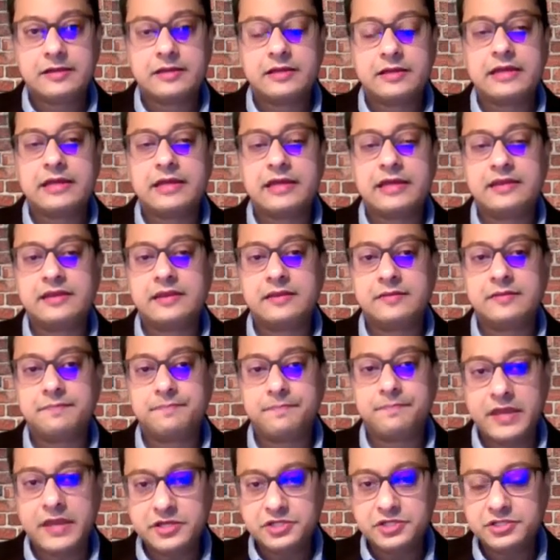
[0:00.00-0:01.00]
in
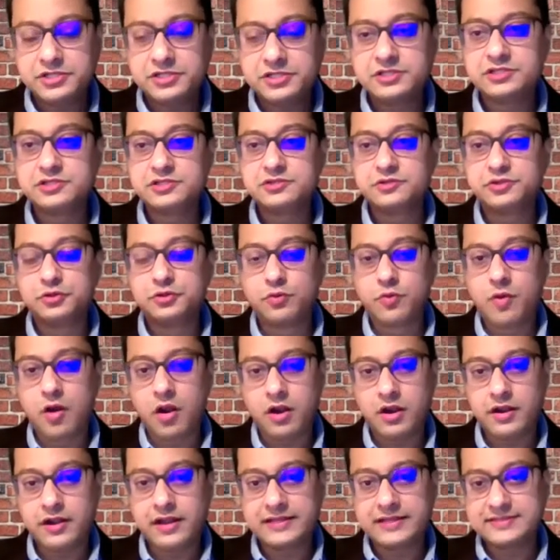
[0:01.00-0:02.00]
patients you
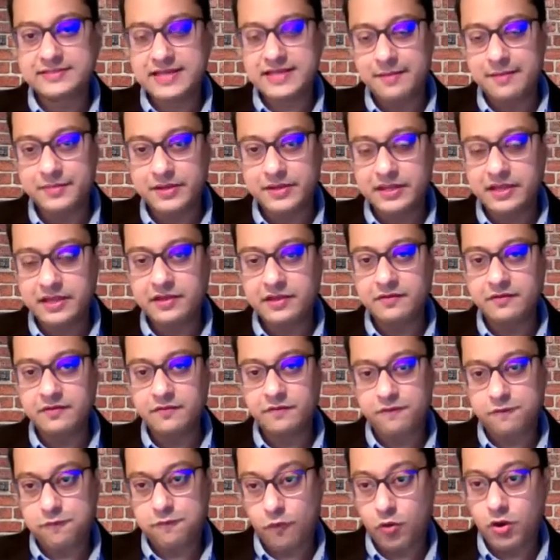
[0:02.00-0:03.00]
are examining
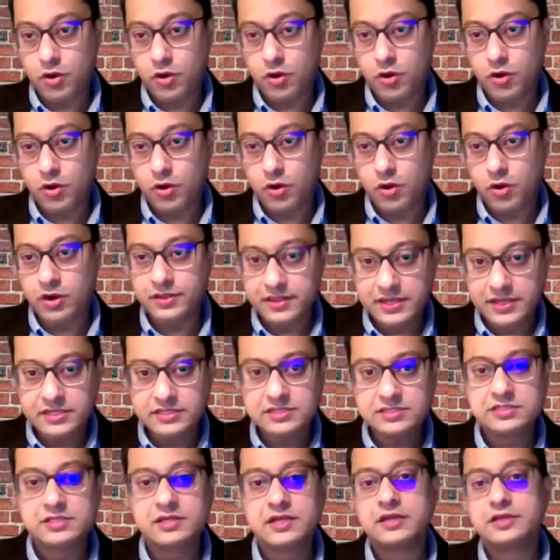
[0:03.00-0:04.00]
for this,
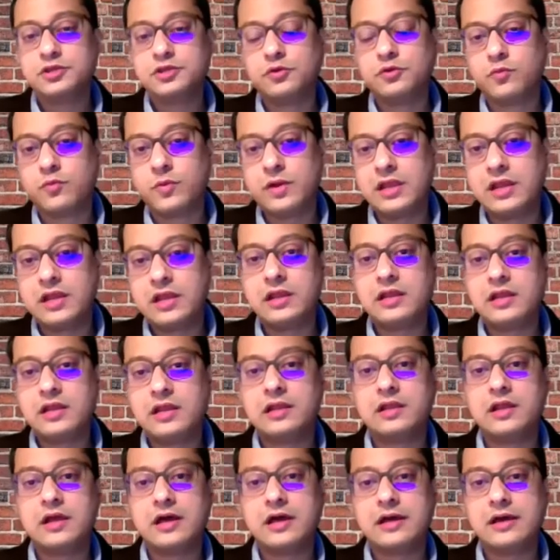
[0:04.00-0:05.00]
you will,
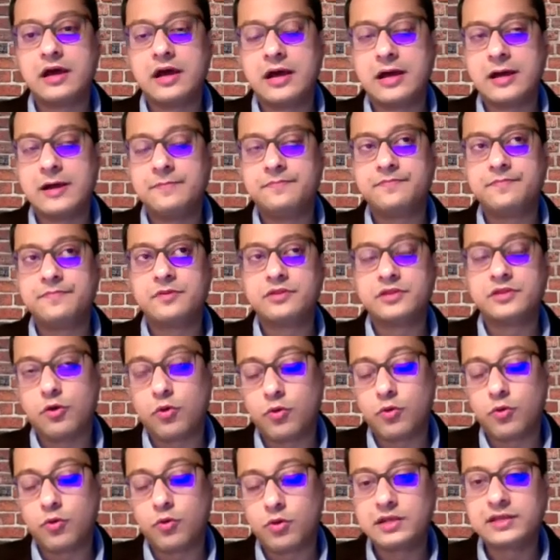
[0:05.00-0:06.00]
the oral
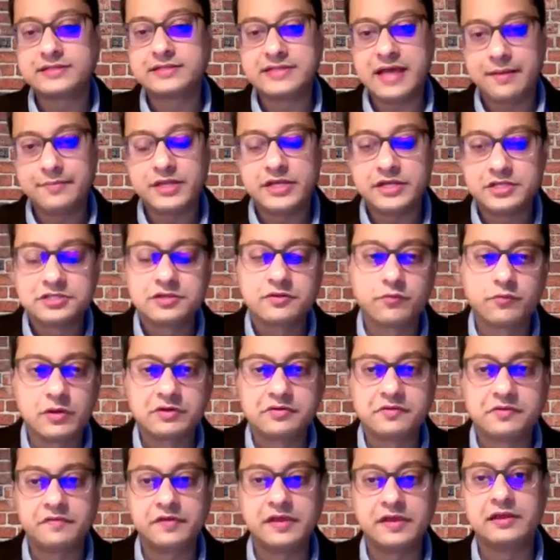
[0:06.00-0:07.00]
examination will
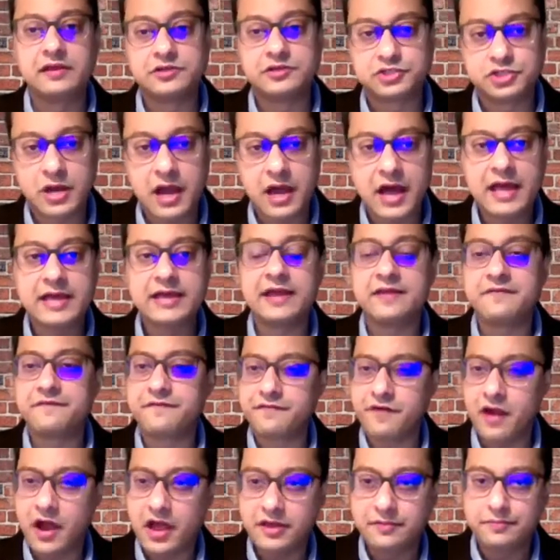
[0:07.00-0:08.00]
reveal dry and
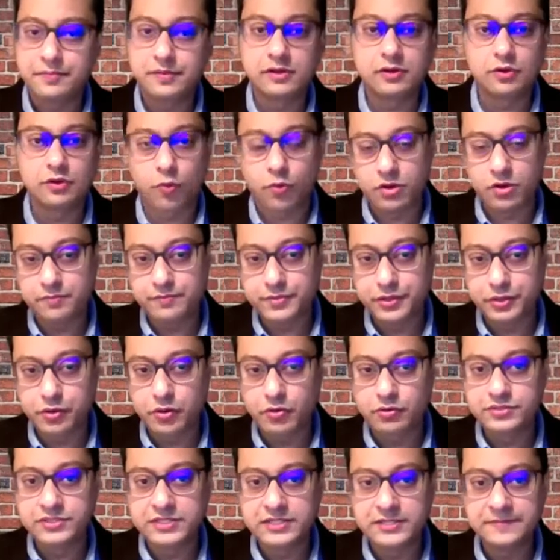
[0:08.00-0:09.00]
friable oral
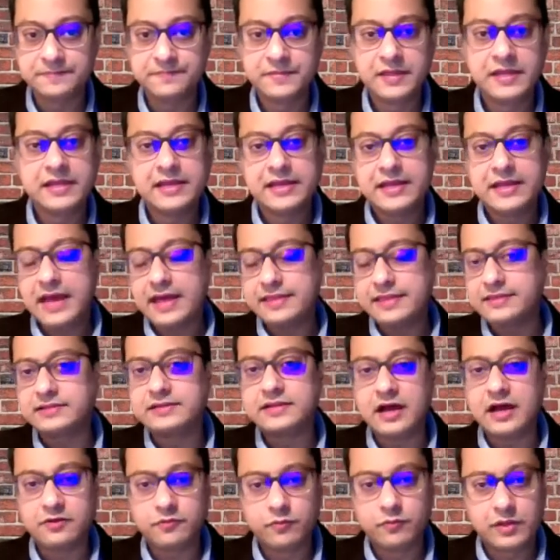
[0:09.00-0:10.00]
mucosa, and the
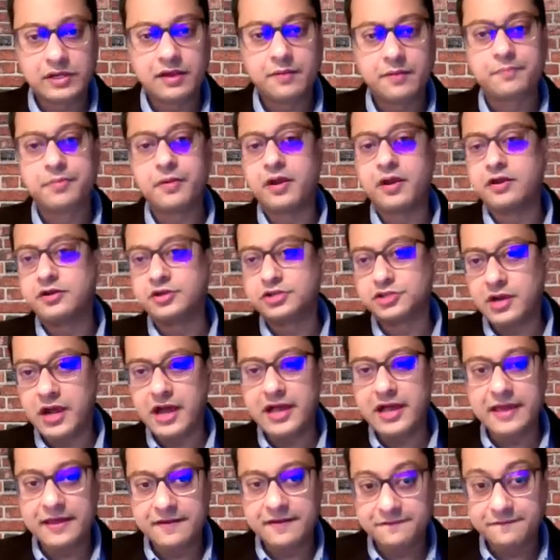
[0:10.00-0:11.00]
tongue will appear dry
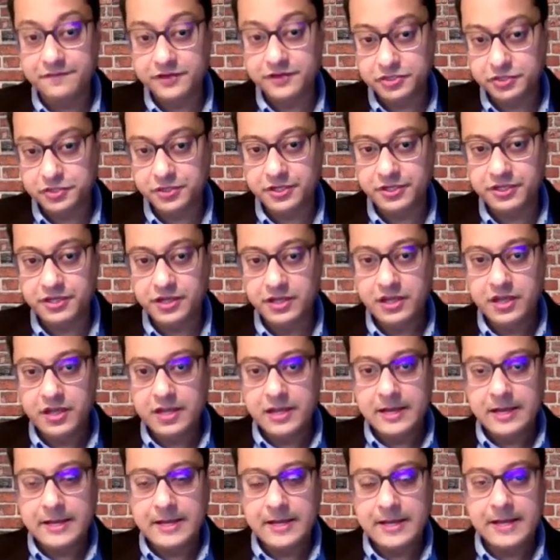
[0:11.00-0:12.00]
and fissured.
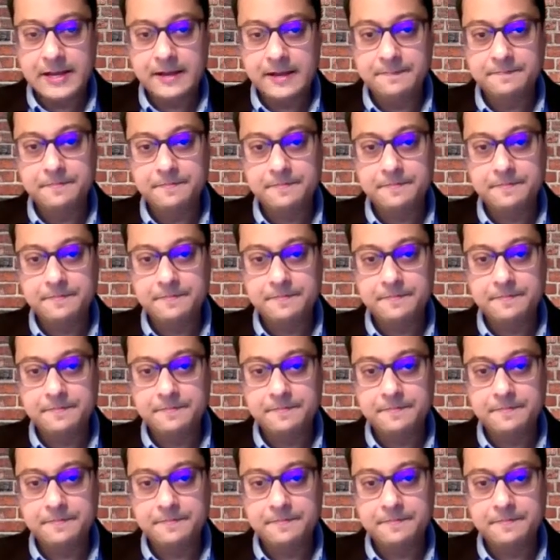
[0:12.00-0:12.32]
Uh,